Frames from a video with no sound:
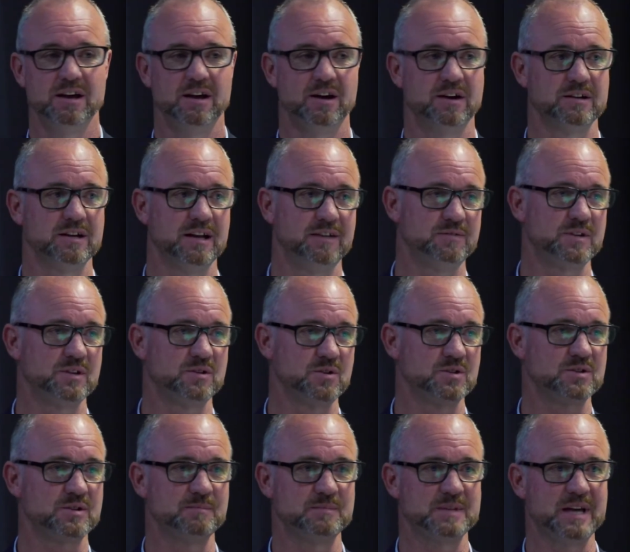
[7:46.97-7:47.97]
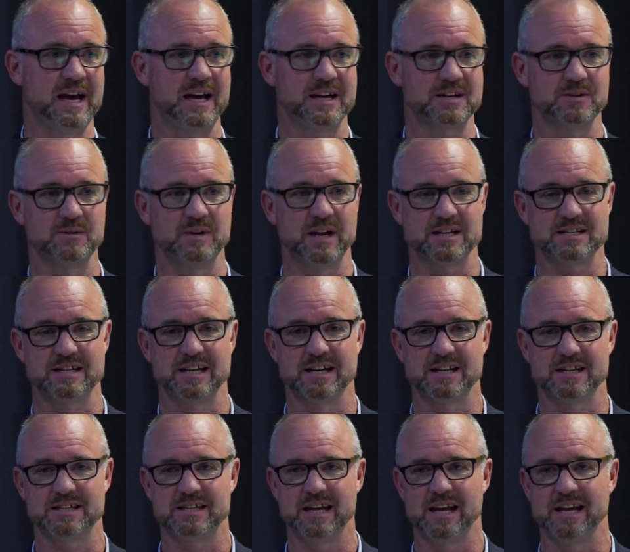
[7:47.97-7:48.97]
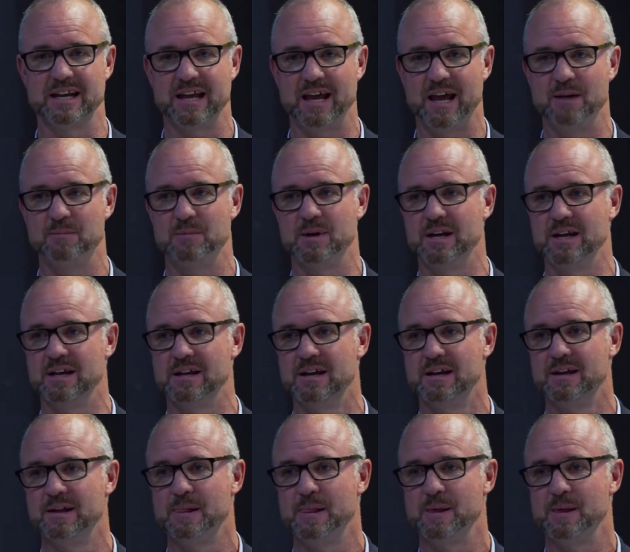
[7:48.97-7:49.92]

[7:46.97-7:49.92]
I'd love to do some data and actually understand how many